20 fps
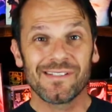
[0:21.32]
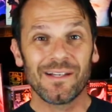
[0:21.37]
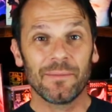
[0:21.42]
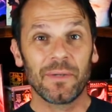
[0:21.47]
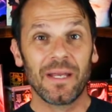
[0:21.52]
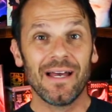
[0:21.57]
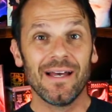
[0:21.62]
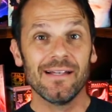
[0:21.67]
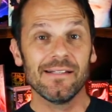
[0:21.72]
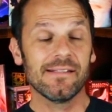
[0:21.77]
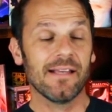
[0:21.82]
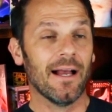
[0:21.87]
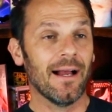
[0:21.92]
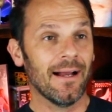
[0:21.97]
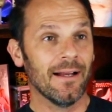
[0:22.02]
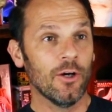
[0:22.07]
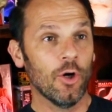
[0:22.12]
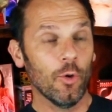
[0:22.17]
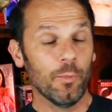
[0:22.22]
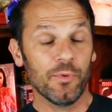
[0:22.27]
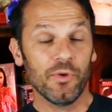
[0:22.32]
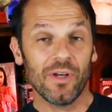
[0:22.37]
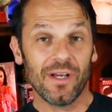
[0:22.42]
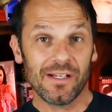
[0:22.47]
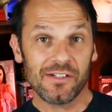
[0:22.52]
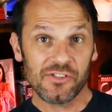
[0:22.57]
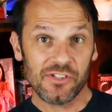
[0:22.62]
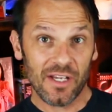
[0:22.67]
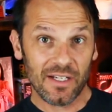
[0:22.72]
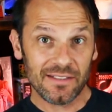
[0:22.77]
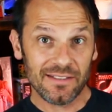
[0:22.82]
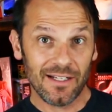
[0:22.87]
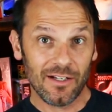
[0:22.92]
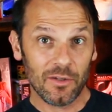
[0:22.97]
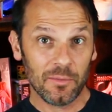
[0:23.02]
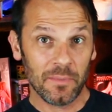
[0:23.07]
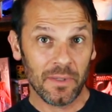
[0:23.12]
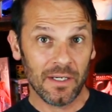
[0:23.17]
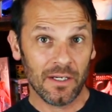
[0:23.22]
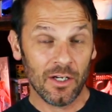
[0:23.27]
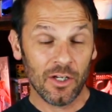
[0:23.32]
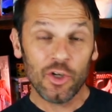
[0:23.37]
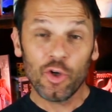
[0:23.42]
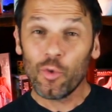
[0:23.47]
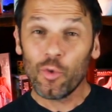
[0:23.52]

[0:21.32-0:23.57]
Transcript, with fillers: What is up guys? I hope you guys checked out my